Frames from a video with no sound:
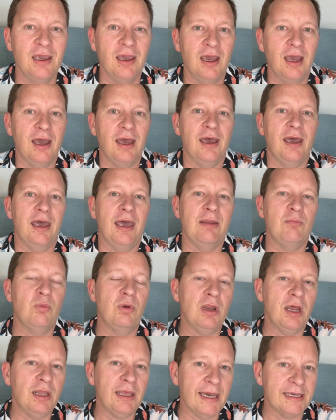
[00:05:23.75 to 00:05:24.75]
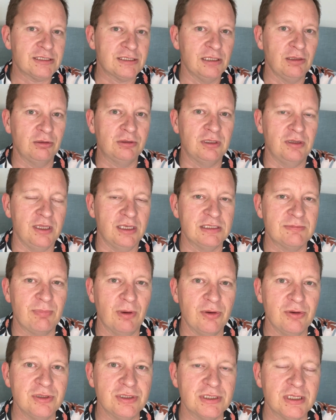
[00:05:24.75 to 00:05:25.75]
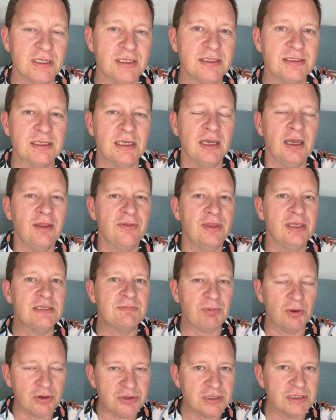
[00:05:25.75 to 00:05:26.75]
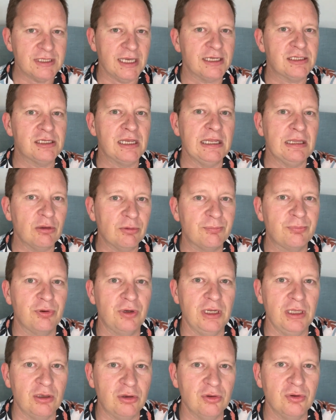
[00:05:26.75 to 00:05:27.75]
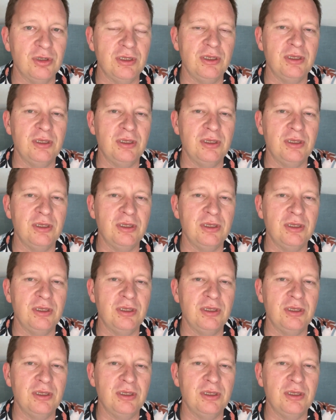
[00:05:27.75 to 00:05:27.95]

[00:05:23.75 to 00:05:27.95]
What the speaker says: And when I actually looked at the exposures actually look pretty good.